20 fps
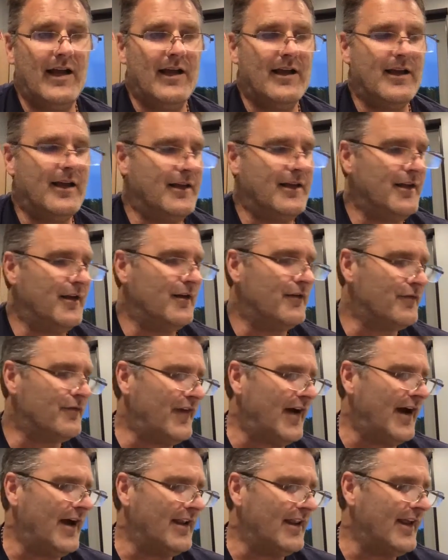you know,
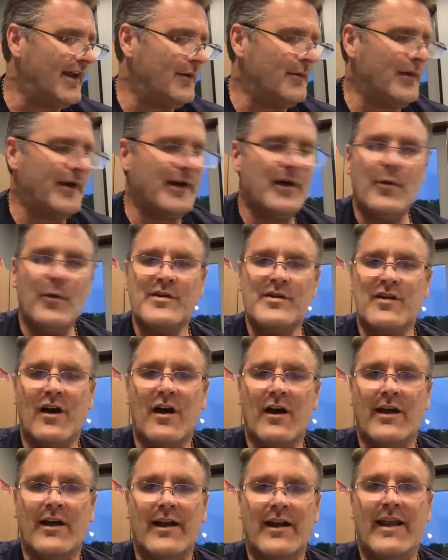finally we always
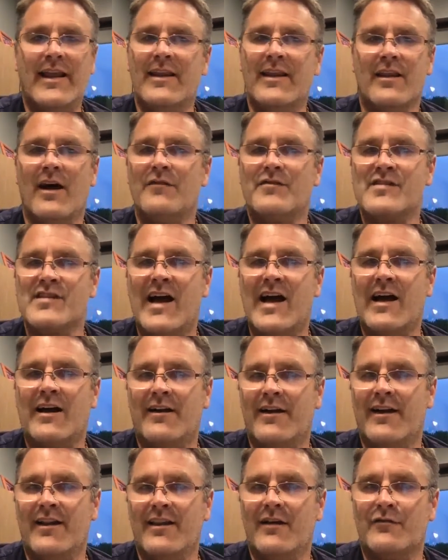talk, and he loved soccer,
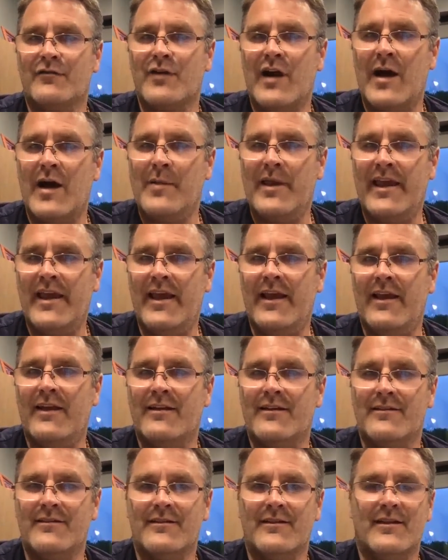and he loved Robbie Keane,
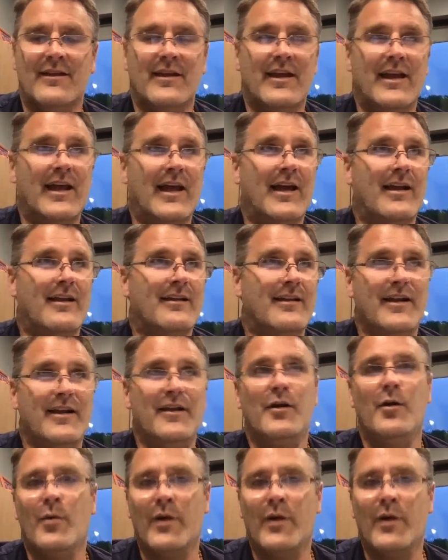and he knew what I